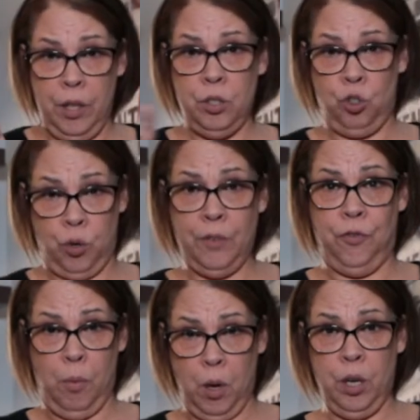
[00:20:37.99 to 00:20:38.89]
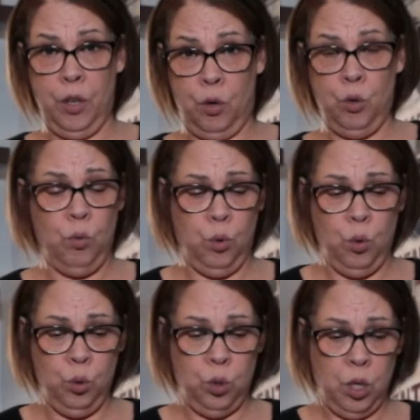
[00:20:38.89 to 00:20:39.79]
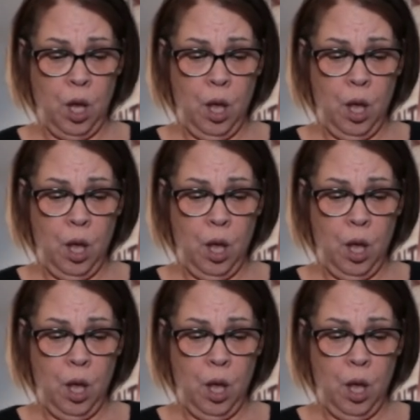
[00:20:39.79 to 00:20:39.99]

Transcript: this trick from one of the gurus.